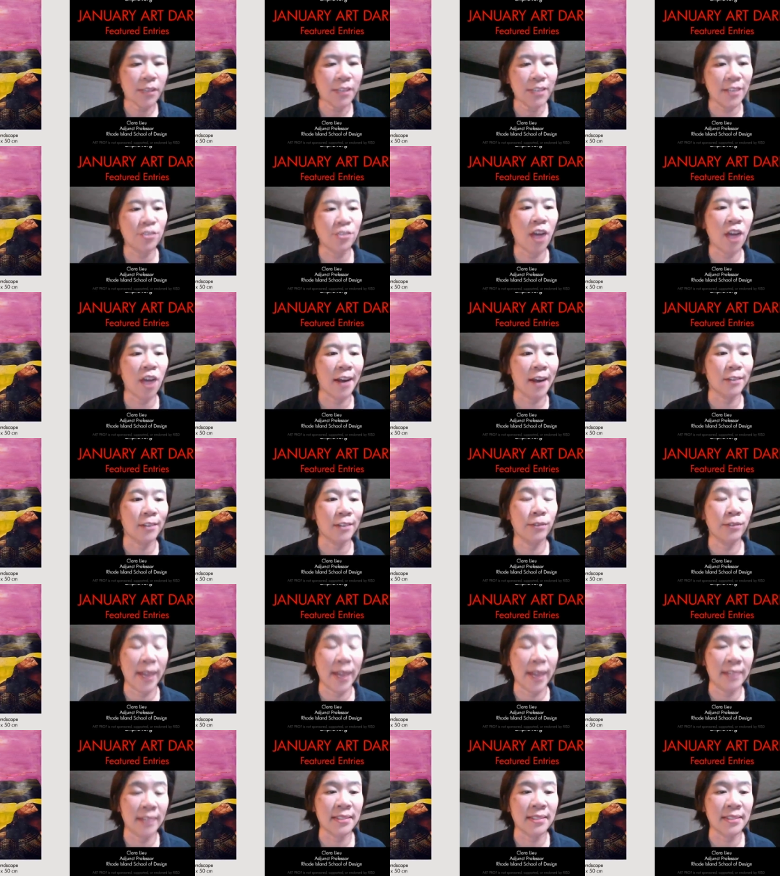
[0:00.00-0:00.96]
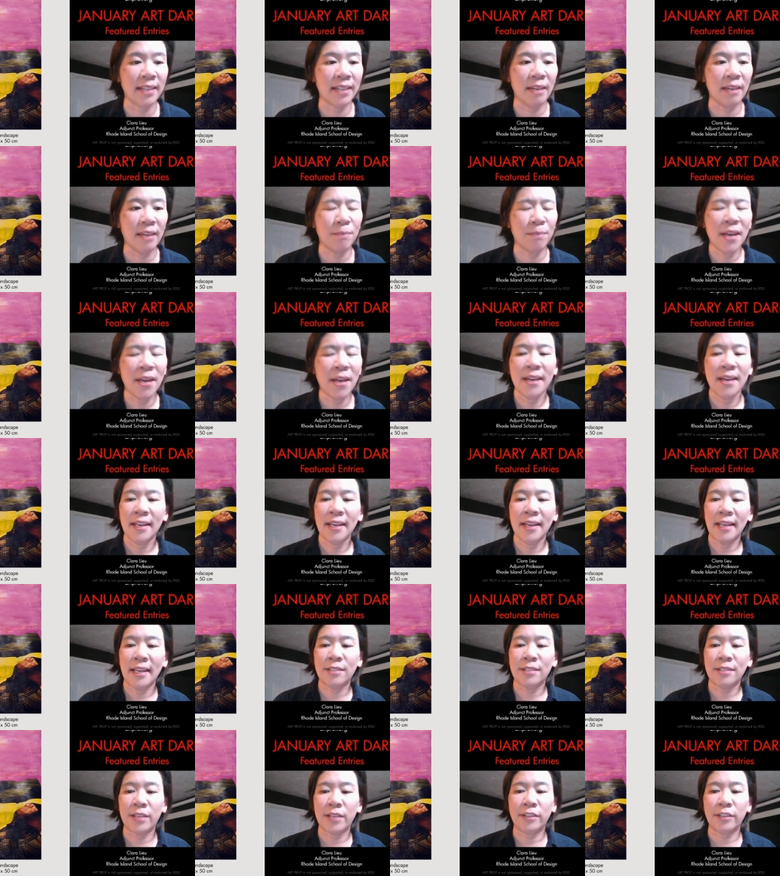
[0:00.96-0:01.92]
entire landscape,
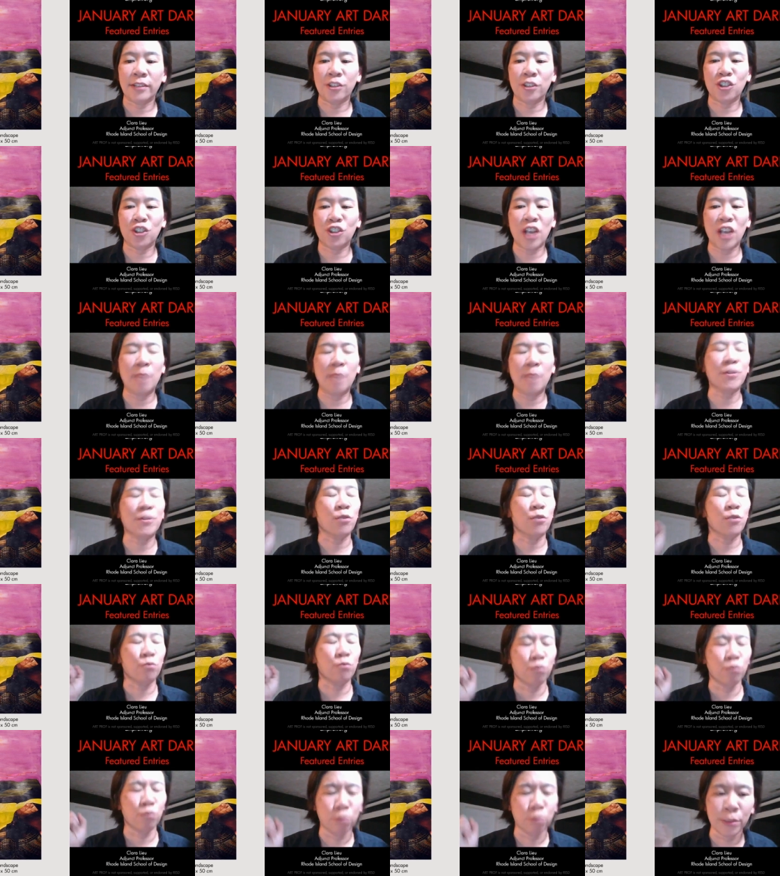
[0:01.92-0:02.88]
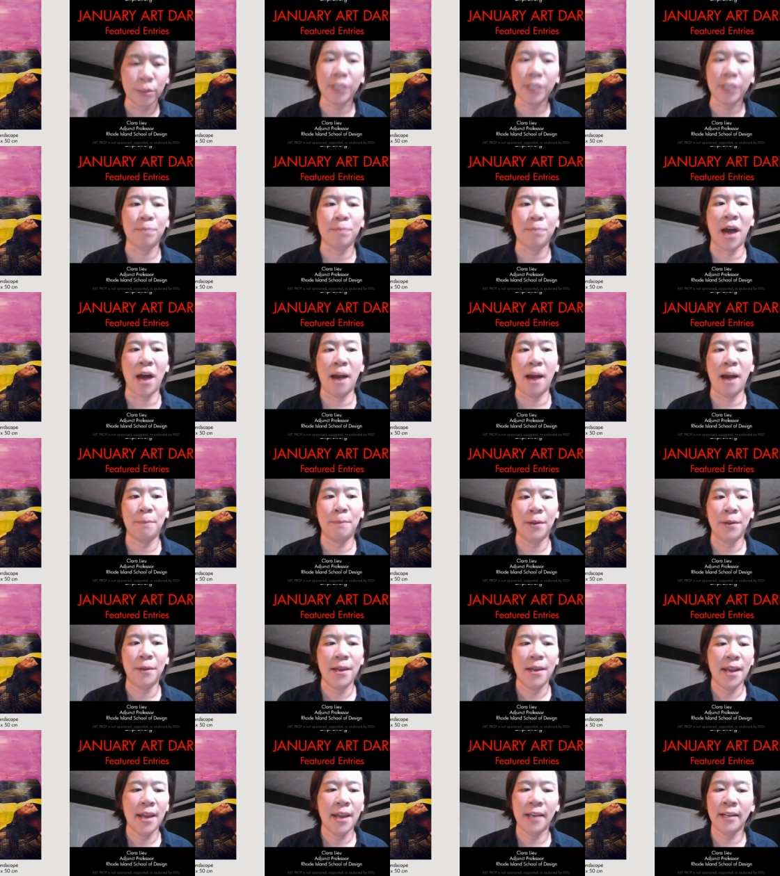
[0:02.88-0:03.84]
it's like the shapes really pop.
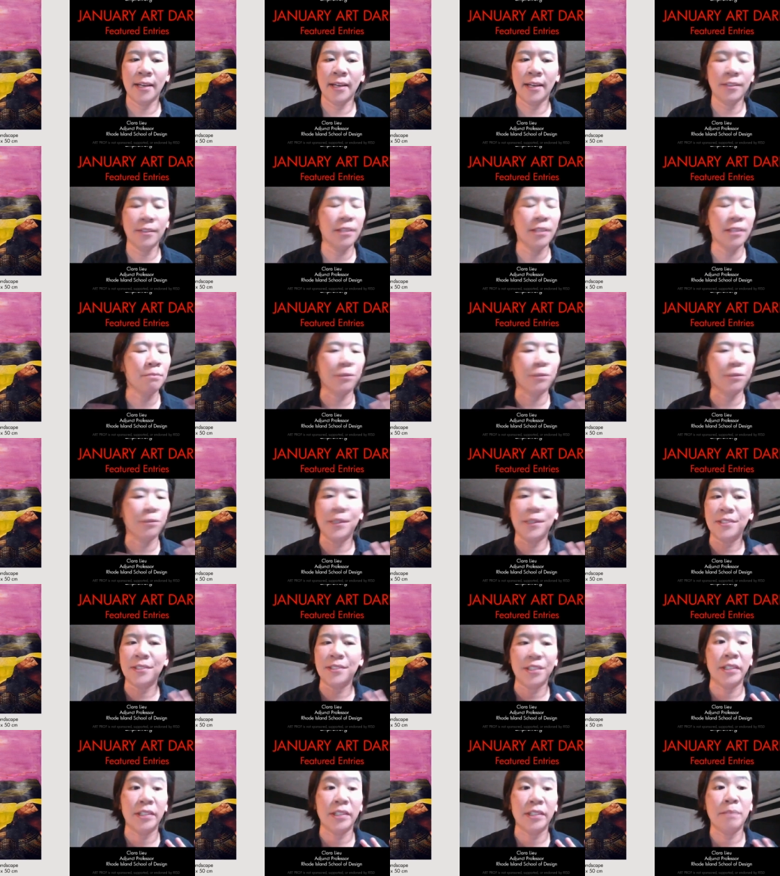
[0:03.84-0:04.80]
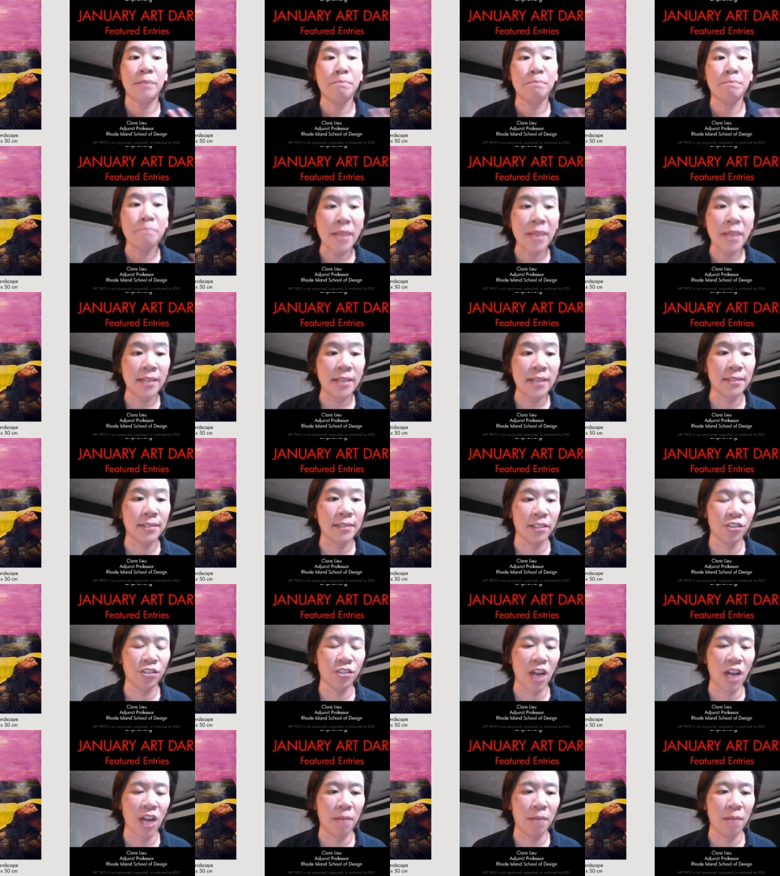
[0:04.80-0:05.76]
And I think Marina did an amazing
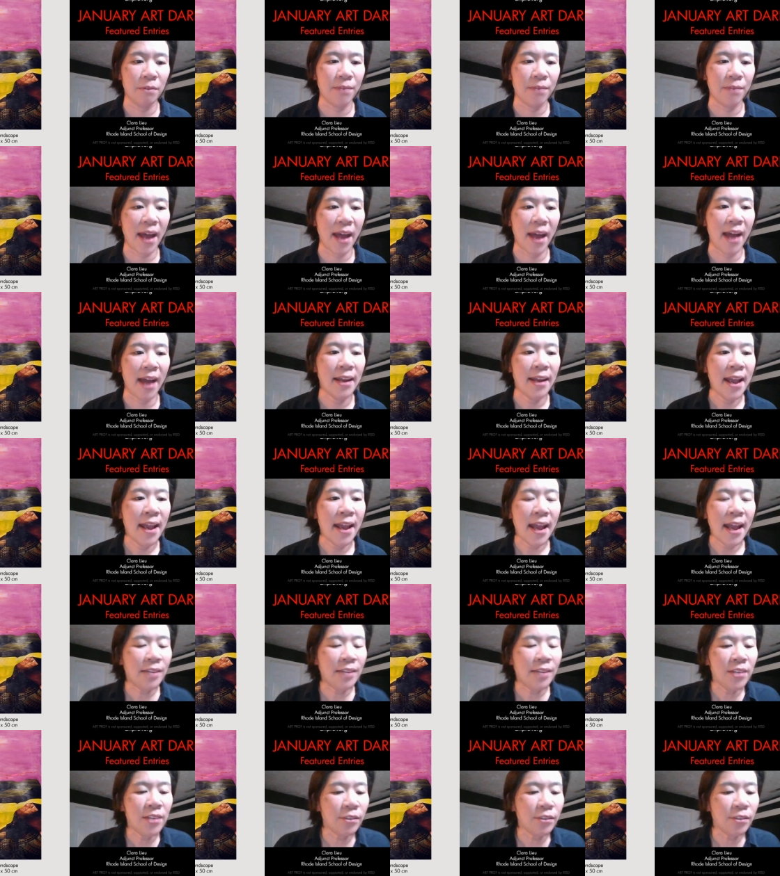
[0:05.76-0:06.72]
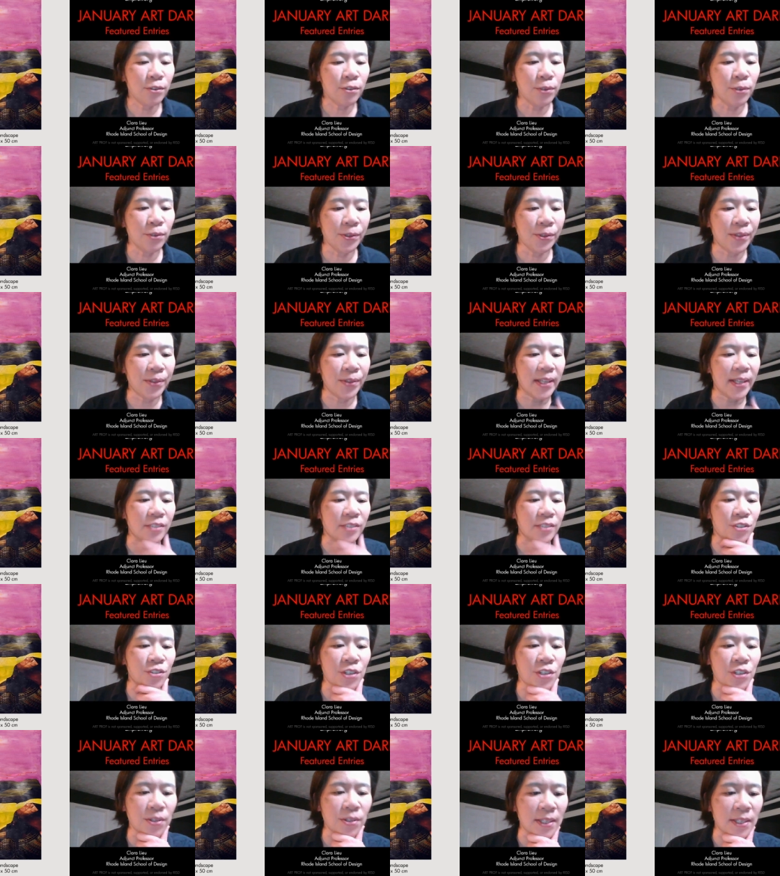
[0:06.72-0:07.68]
job of that. And the other cool thing,
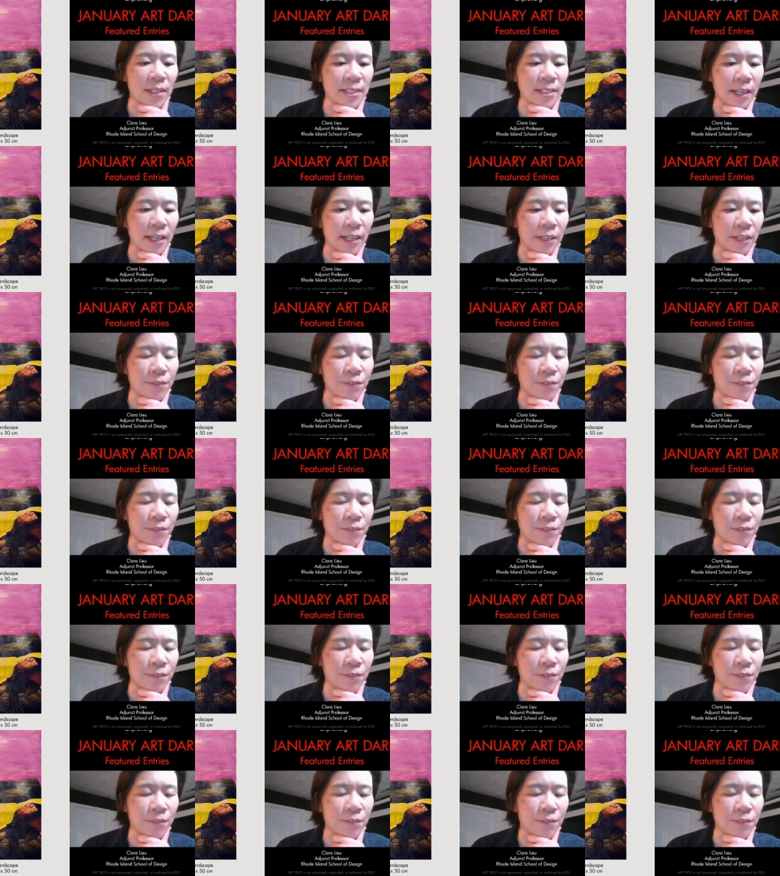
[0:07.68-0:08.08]
too, is that if